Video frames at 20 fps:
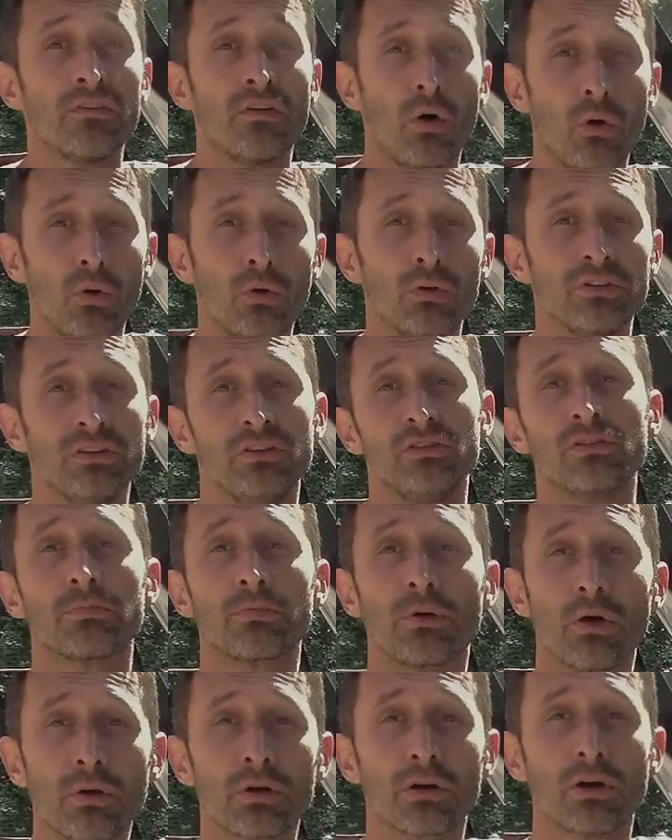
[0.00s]
holes in your
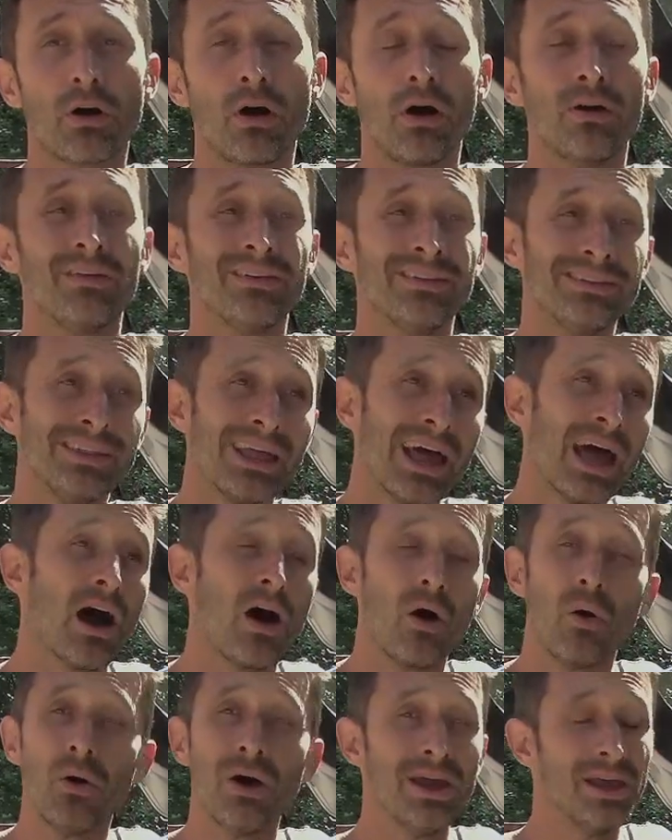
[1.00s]
protocol
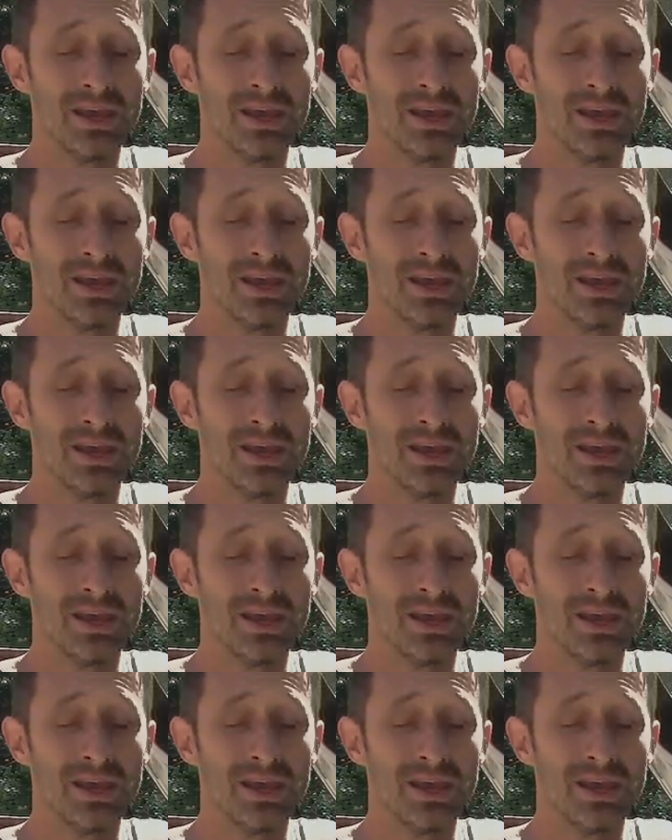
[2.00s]
now